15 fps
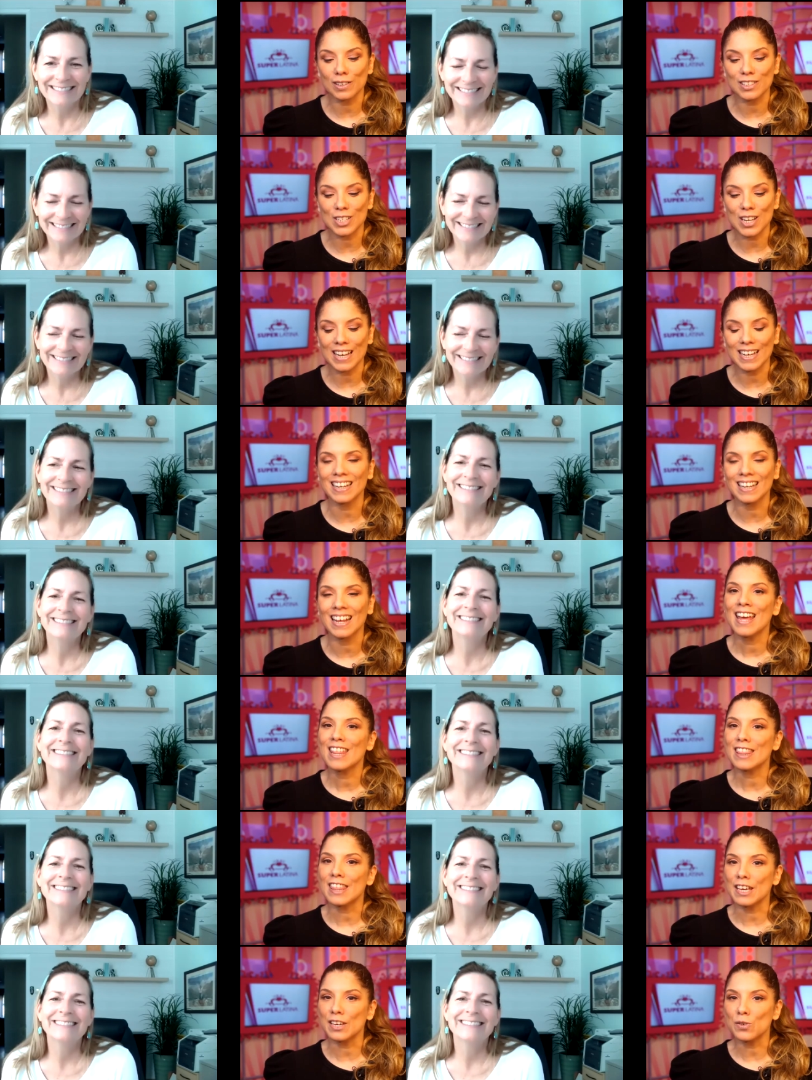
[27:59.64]
Speaker 1: Jane.
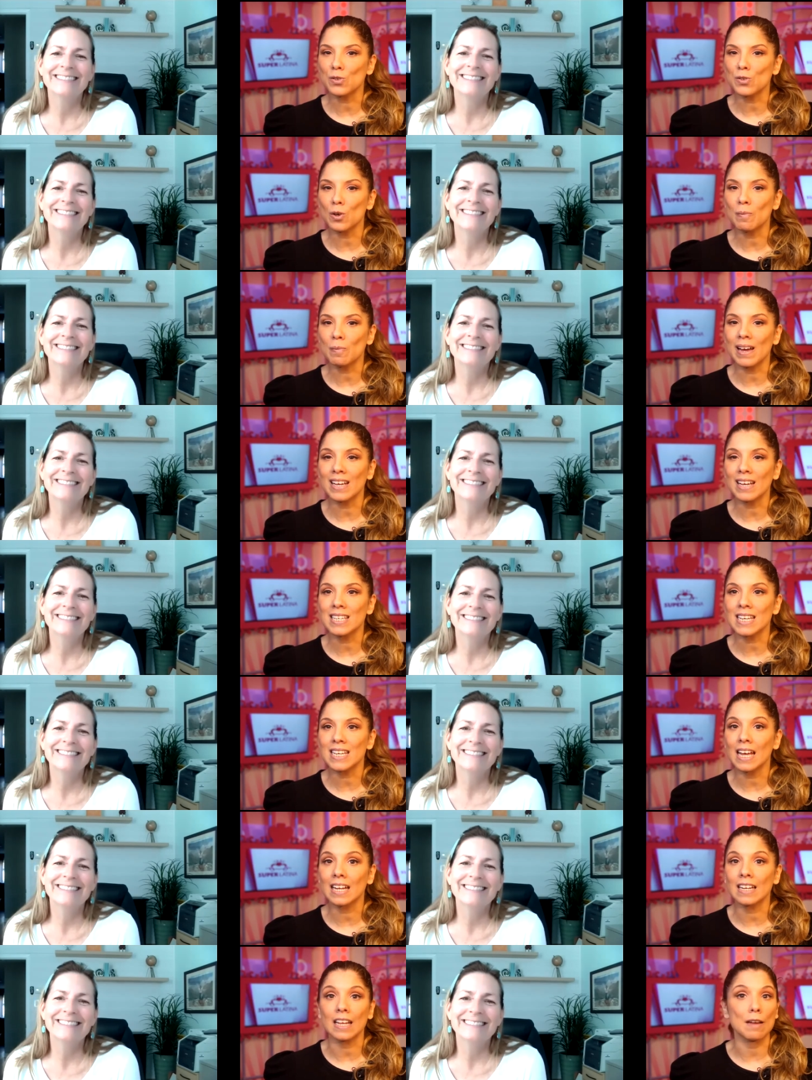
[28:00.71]
Thank you so much.
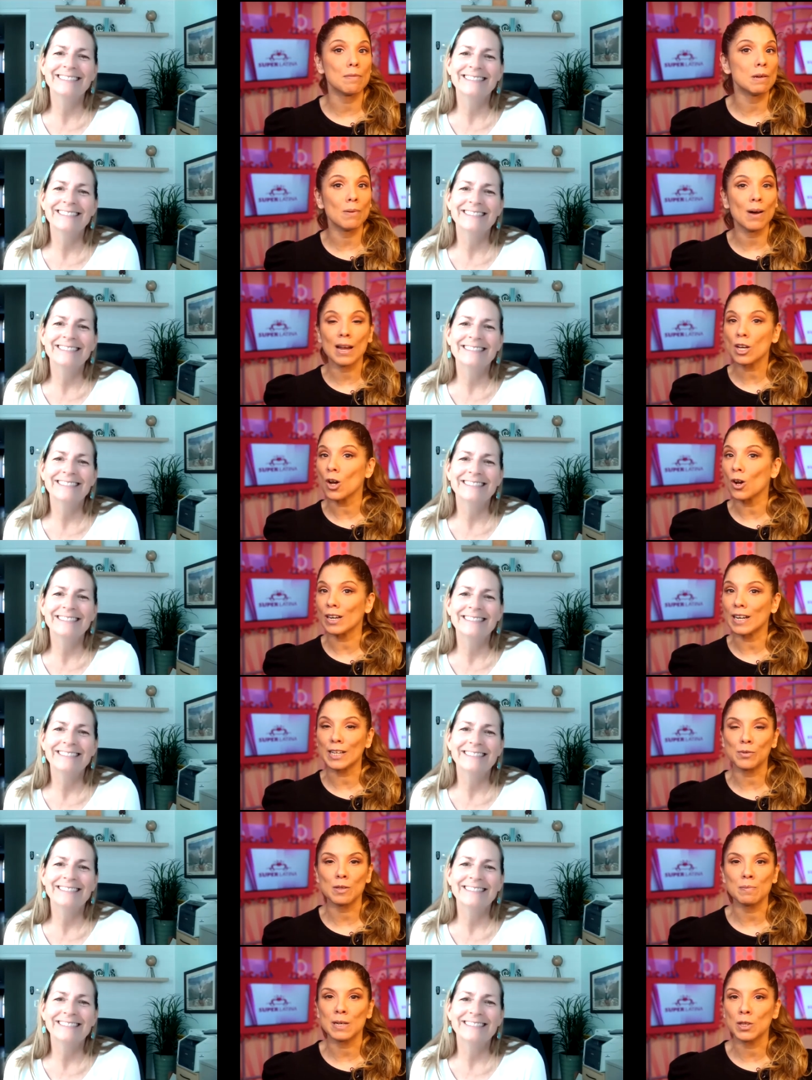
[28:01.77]
And everyone, connect with
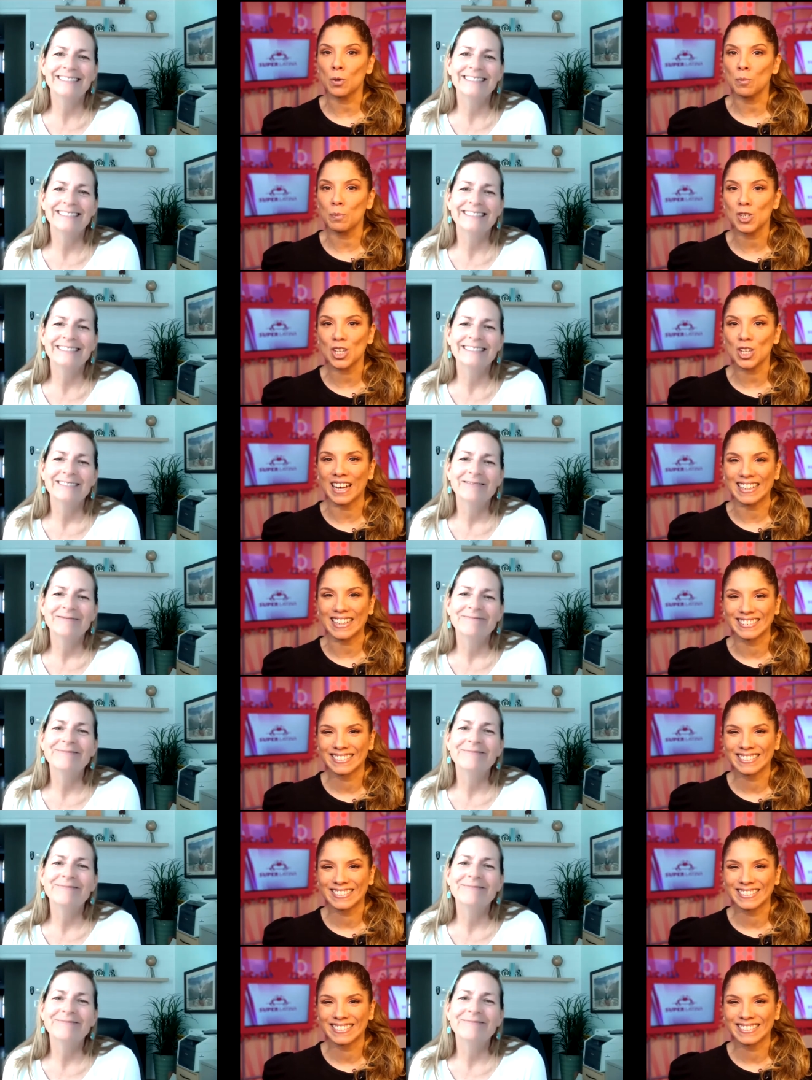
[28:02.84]
me. Don't be shy.